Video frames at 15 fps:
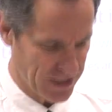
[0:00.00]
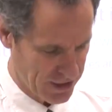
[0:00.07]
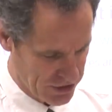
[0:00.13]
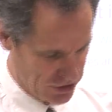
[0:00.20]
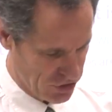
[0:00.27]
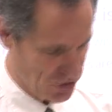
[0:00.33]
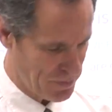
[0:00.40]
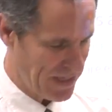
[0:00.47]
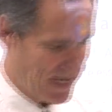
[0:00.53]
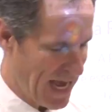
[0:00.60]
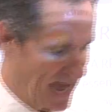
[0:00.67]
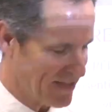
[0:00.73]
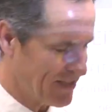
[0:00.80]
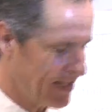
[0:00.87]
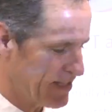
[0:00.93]
in consuming
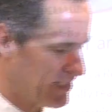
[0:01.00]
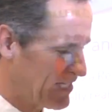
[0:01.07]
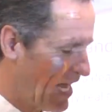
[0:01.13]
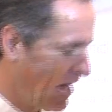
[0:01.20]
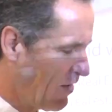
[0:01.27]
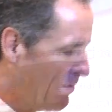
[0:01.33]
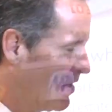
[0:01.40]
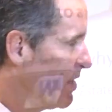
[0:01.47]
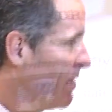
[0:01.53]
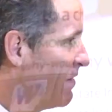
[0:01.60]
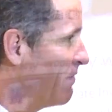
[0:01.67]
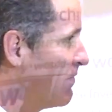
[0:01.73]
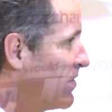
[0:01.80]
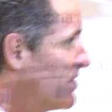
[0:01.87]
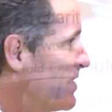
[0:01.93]
assets now
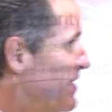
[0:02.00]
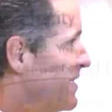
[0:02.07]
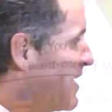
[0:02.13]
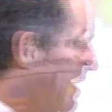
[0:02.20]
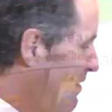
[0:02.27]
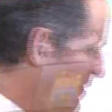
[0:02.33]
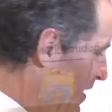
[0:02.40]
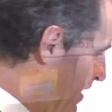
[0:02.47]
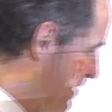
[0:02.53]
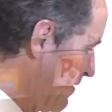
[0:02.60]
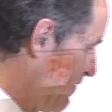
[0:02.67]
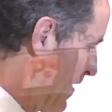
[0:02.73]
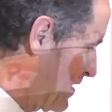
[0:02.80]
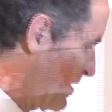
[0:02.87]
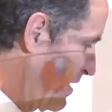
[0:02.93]
versus saving and
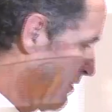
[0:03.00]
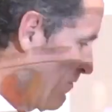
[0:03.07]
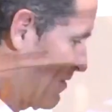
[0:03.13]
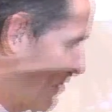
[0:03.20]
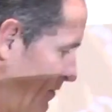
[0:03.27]
investing for